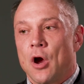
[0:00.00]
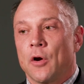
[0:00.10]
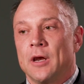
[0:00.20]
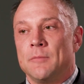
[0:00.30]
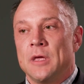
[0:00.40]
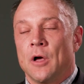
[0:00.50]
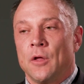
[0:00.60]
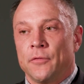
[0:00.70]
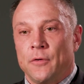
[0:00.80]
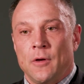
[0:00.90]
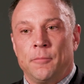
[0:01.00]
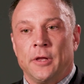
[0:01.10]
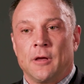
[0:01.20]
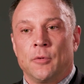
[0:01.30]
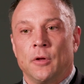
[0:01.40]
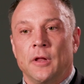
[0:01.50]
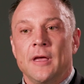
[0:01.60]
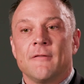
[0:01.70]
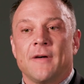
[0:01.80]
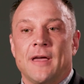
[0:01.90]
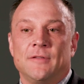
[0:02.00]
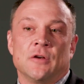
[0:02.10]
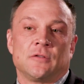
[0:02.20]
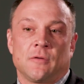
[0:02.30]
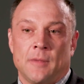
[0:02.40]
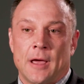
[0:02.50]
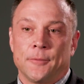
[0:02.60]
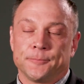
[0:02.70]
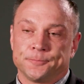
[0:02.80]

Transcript: are going to be also applicable five years from now?